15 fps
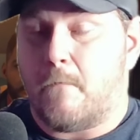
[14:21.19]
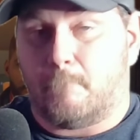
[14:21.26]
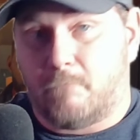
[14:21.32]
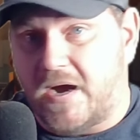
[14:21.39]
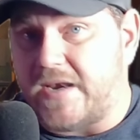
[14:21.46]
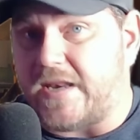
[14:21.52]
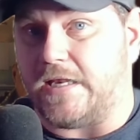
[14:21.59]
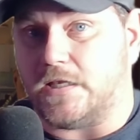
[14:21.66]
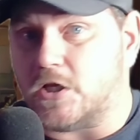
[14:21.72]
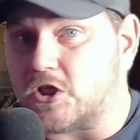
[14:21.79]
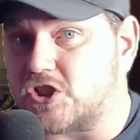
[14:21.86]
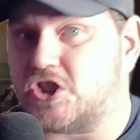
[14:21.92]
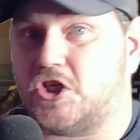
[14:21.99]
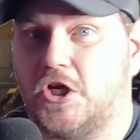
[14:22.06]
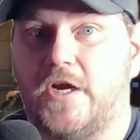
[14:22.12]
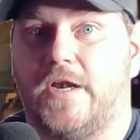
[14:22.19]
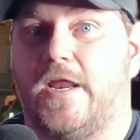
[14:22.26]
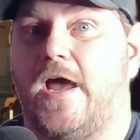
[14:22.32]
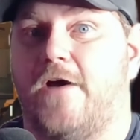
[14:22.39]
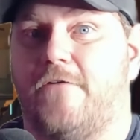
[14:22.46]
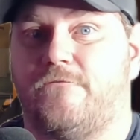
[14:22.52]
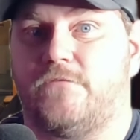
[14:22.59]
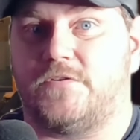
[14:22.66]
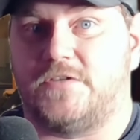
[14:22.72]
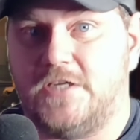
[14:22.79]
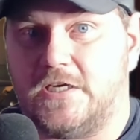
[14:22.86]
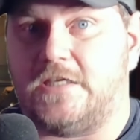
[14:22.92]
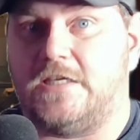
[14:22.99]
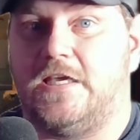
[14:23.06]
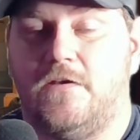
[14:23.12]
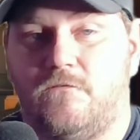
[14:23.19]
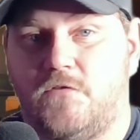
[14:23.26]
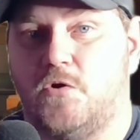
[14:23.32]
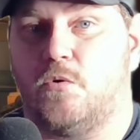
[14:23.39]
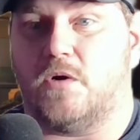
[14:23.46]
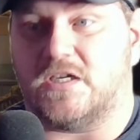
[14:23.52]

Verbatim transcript: but it looks good enough to give you